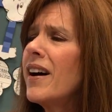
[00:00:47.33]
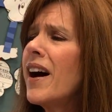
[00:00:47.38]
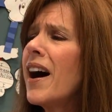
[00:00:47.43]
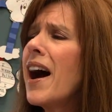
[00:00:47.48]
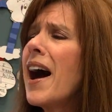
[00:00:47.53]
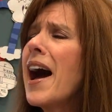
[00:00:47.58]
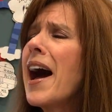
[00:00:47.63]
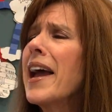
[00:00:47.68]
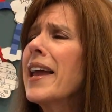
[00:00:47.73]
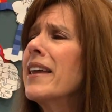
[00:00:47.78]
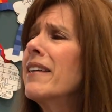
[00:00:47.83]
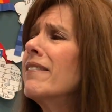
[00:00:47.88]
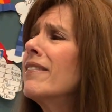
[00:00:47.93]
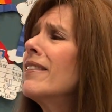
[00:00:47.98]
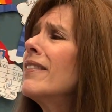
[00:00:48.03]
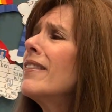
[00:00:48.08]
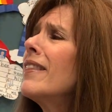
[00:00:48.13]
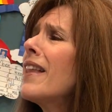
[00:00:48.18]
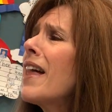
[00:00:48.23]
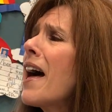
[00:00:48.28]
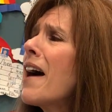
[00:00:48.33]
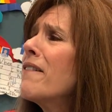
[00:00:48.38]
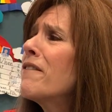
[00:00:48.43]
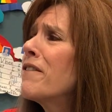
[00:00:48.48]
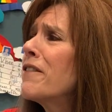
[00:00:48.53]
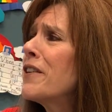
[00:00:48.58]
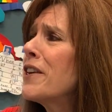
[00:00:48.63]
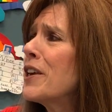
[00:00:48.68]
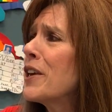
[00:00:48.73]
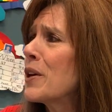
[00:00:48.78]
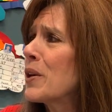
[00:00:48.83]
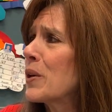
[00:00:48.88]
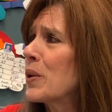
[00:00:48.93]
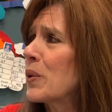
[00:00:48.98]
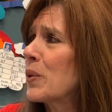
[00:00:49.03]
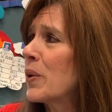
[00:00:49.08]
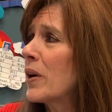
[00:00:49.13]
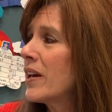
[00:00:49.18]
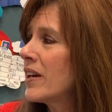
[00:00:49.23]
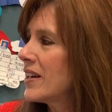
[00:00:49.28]
I love
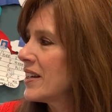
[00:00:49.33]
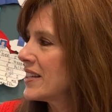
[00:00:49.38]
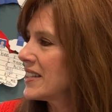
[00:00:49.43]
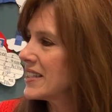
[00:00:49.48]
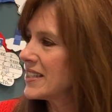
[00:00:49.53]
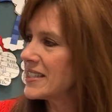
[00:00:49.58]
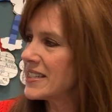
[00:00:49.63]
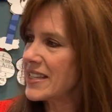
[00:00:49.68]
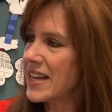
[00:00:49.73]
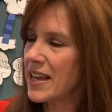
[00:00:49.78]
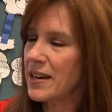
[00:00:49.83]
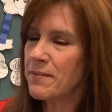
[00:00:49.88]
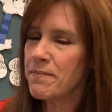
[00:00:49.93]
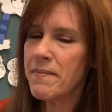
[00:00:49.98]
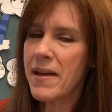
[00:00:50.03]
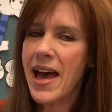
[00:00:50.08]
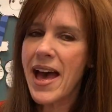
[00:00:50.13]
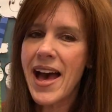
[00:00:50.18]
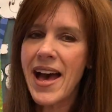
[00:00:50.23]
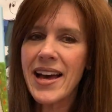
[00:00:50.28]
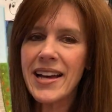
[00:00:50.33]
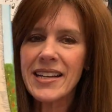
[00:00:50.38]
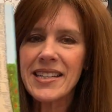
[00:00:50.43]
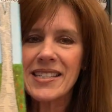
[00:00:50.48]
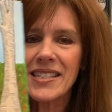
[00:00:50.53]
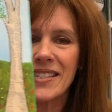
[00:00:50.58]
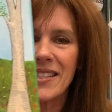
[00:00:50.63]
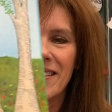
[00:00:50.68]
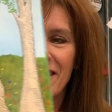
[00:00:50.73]
you, said Max.